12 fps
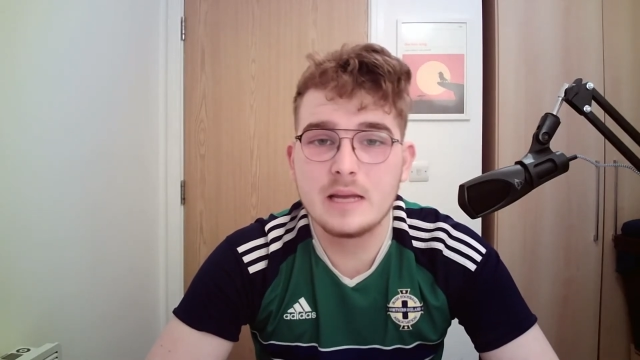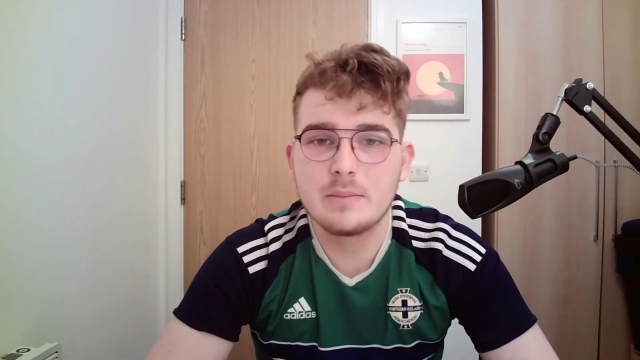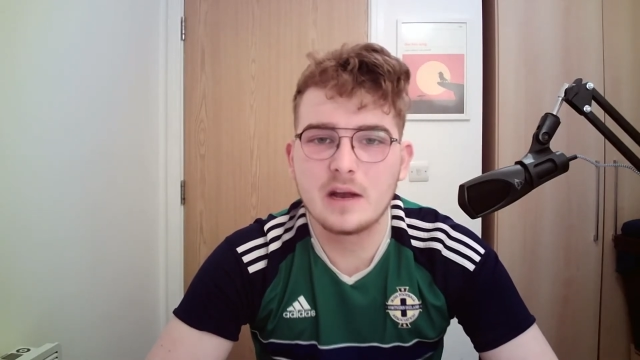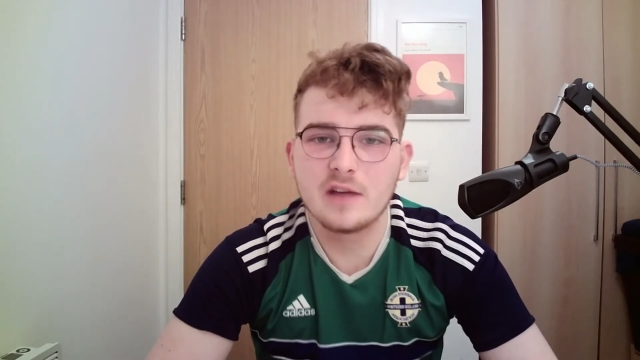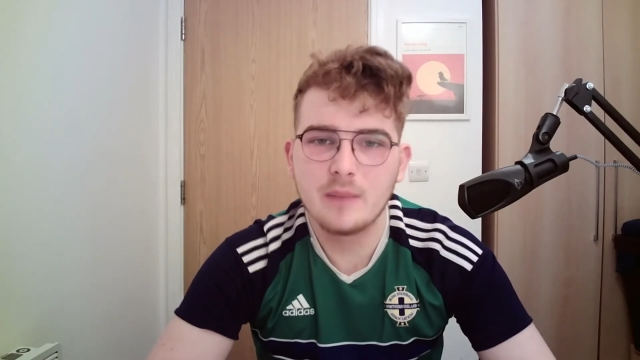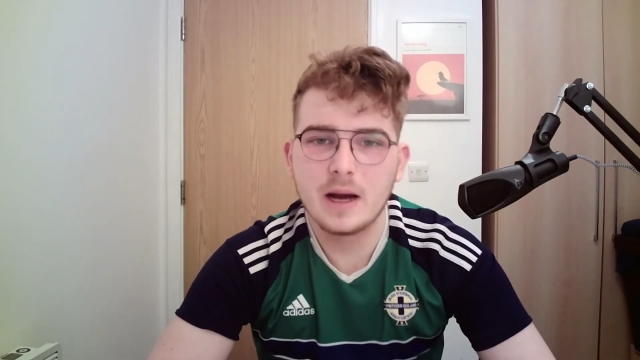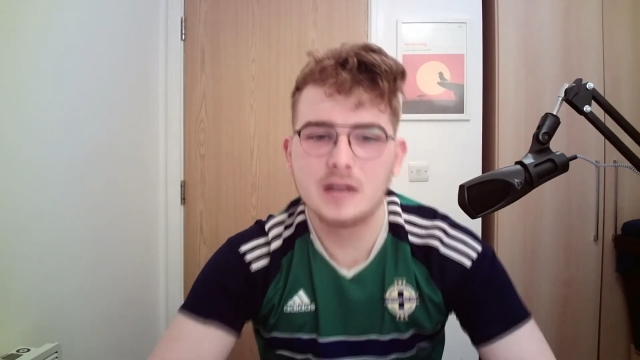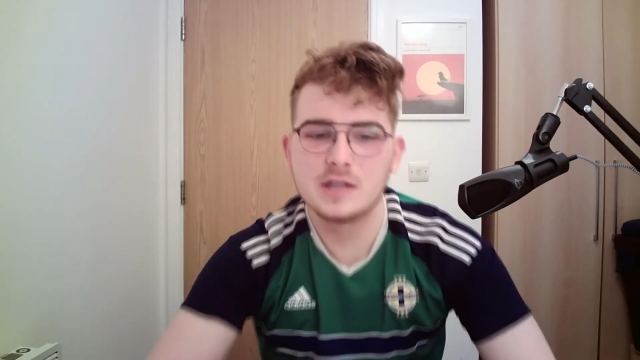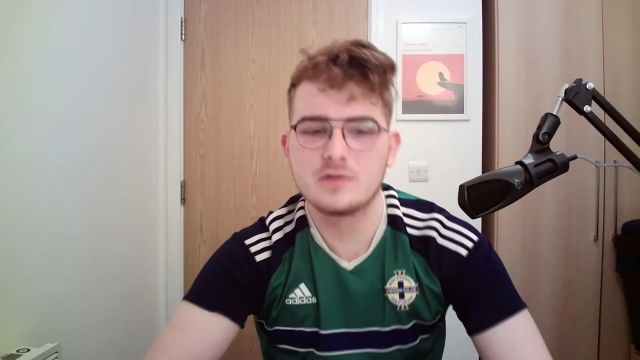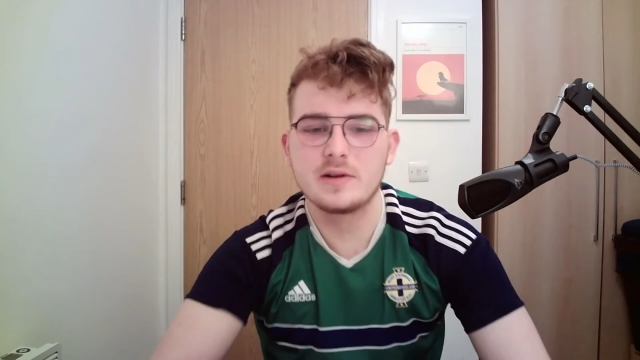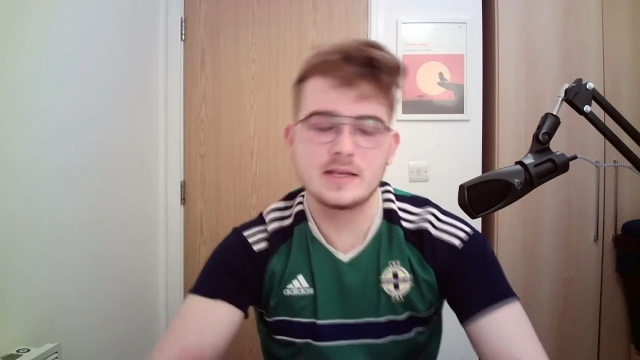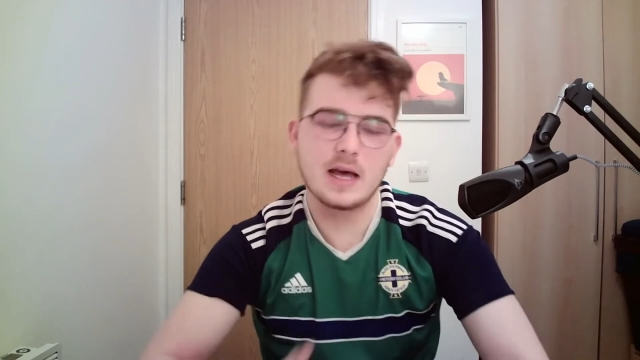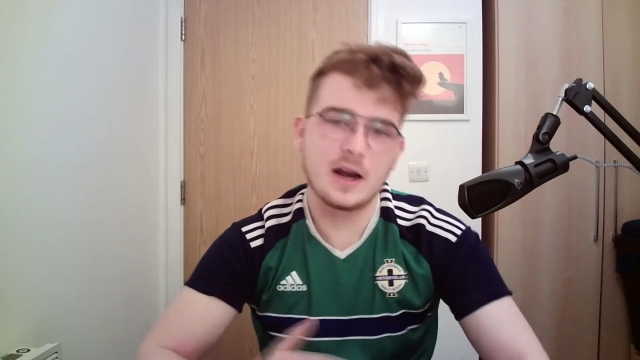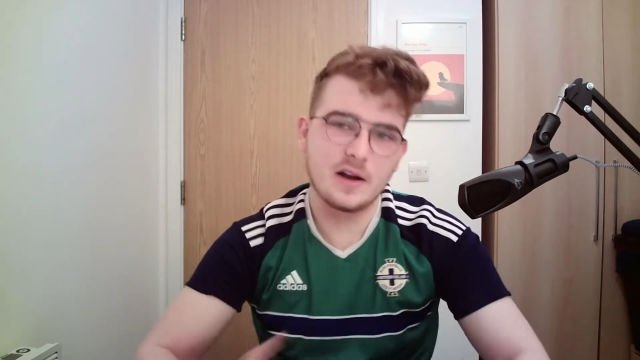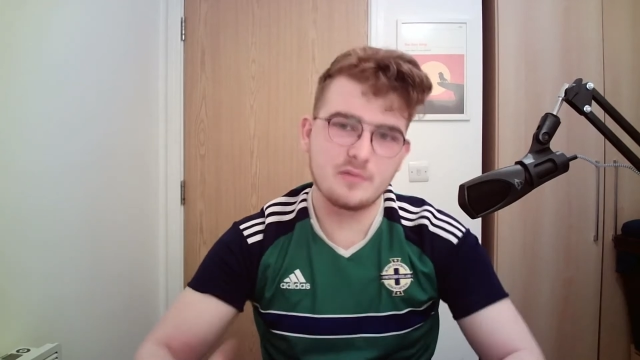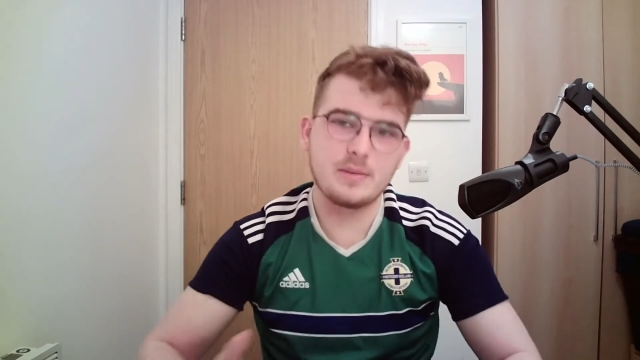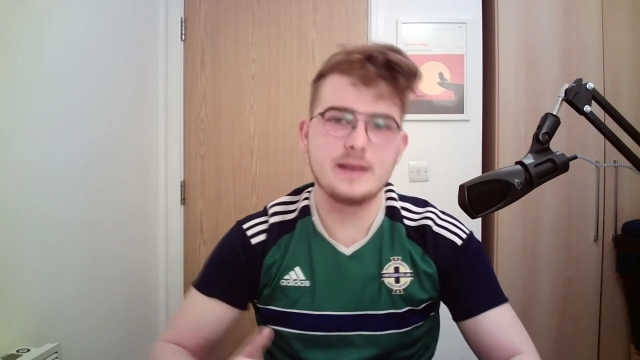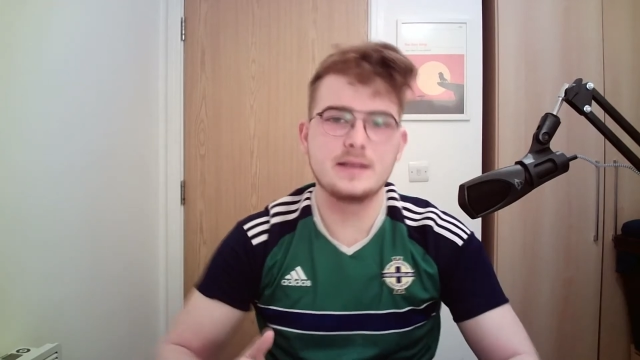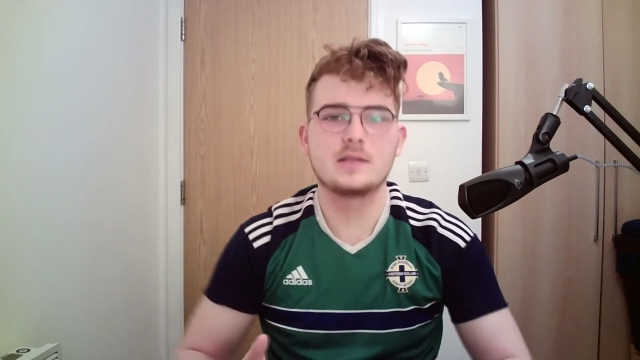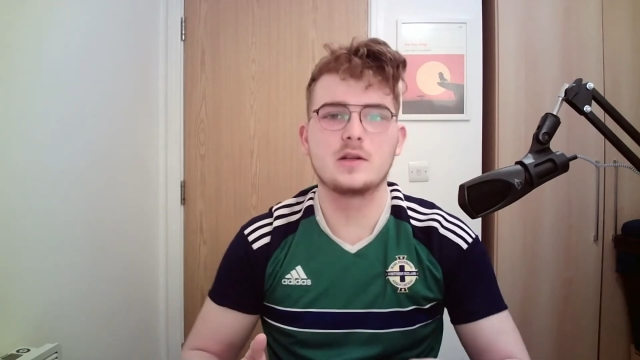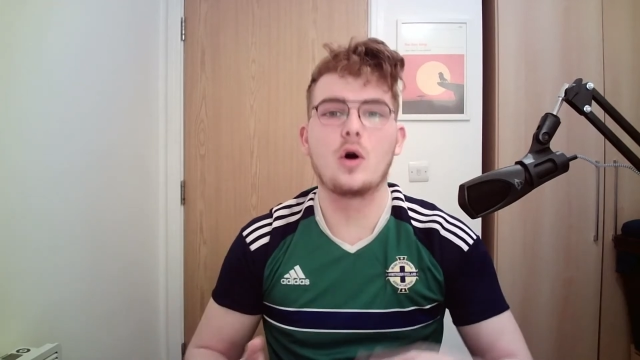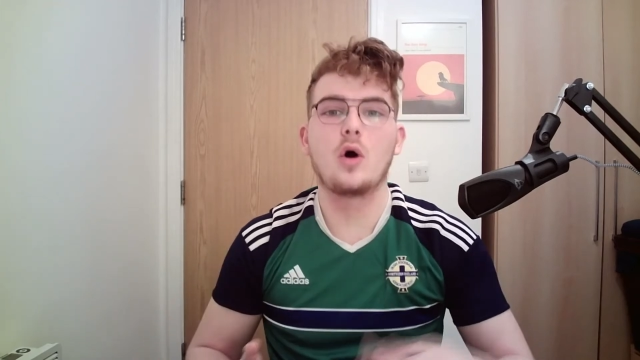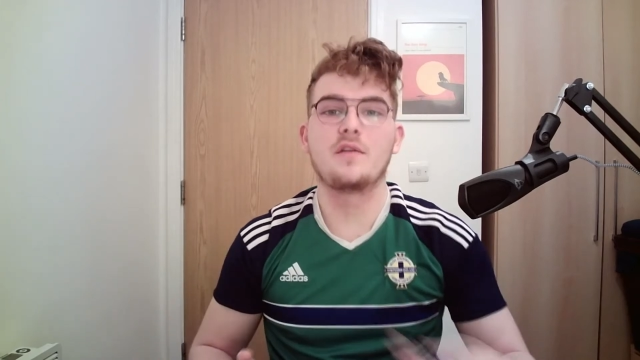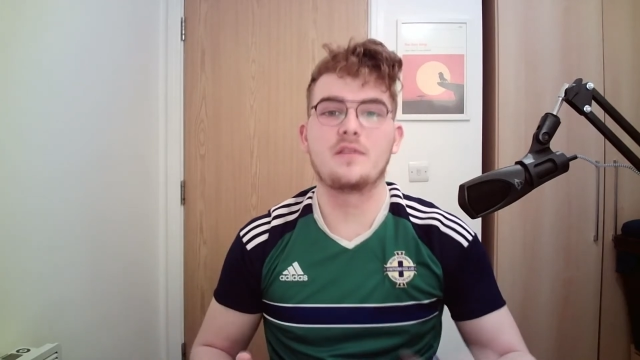but I've managed to re-sign enough pieces to
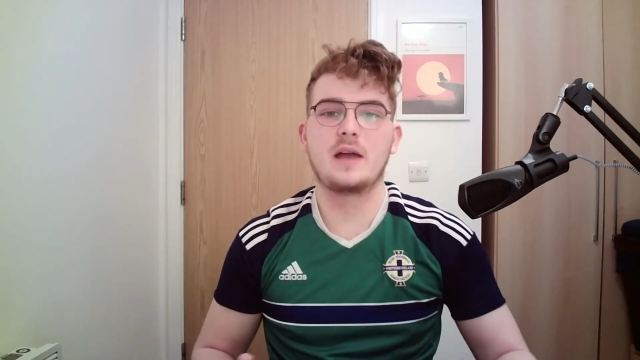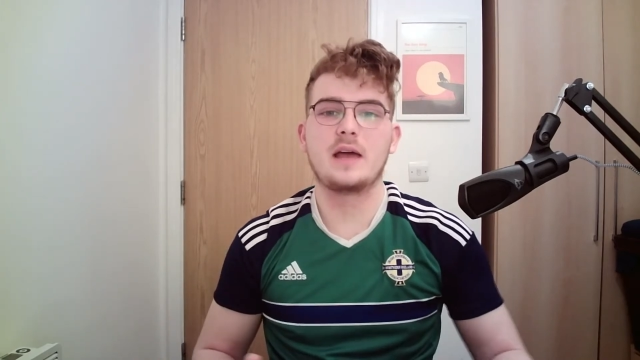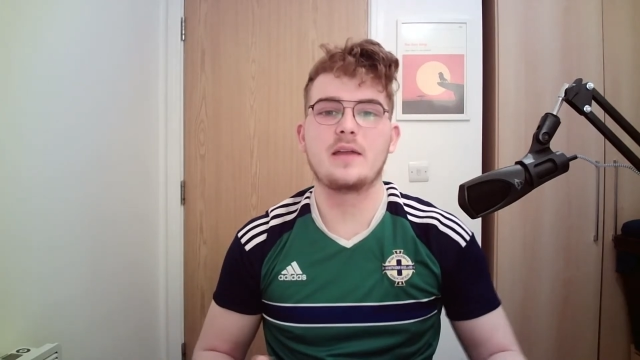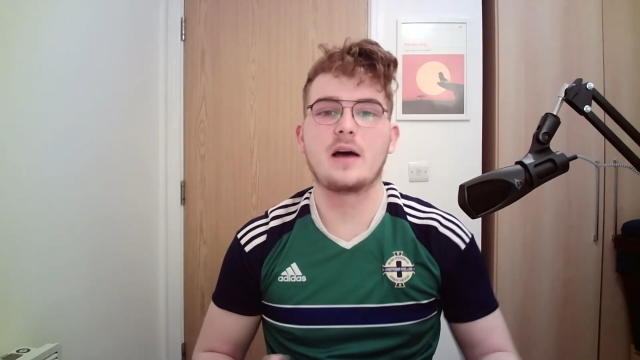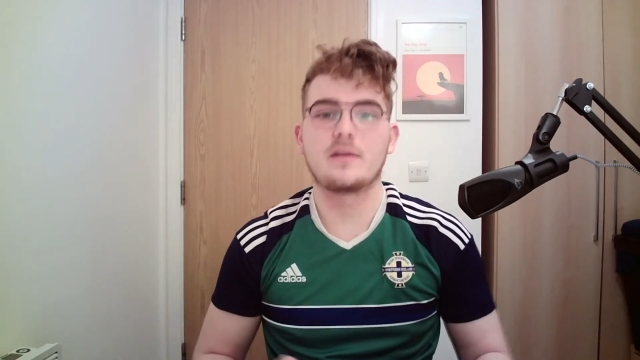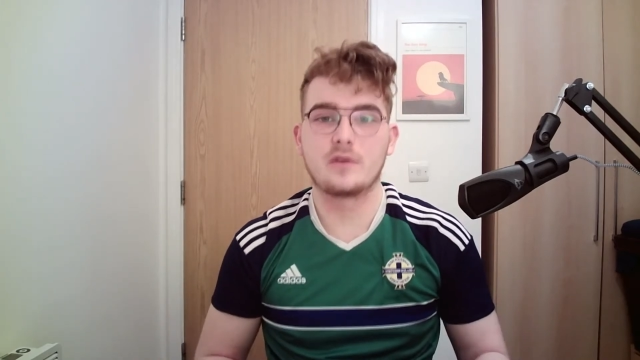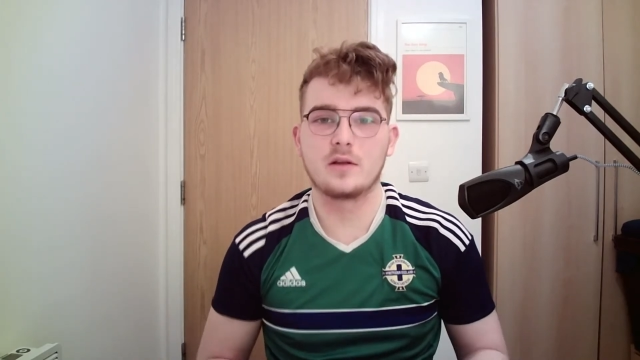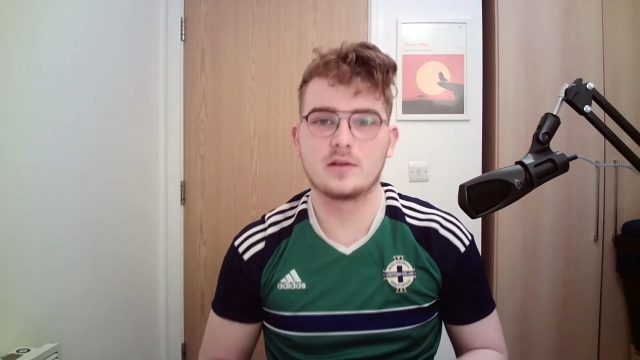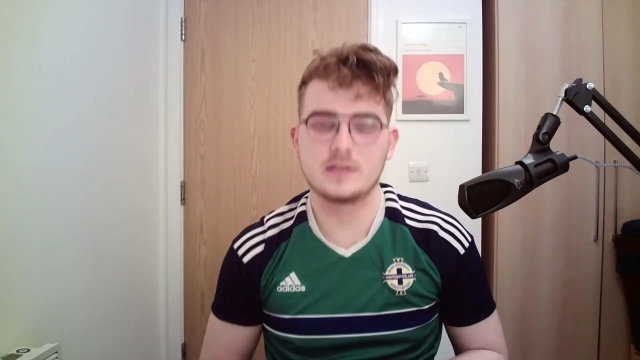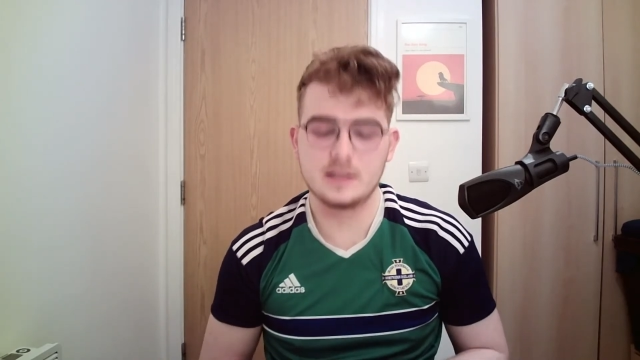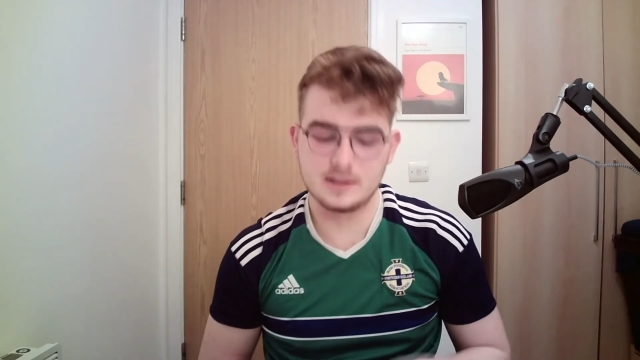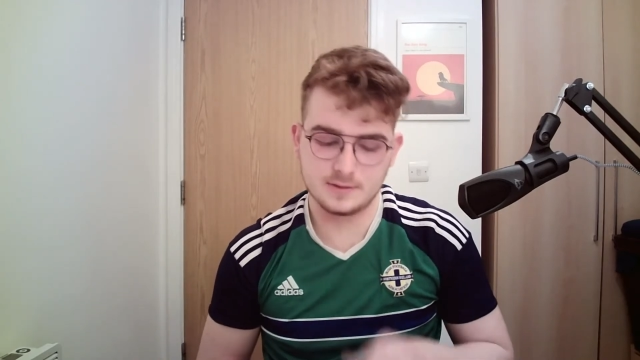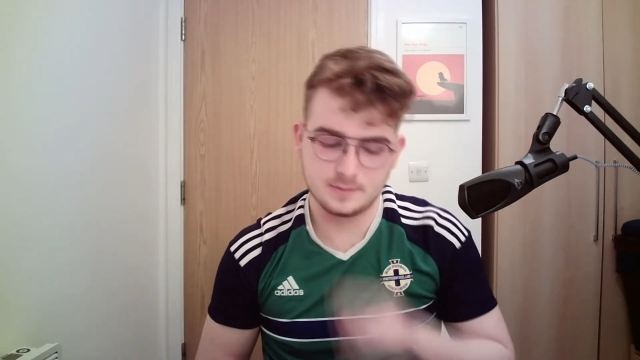offlay that for another season.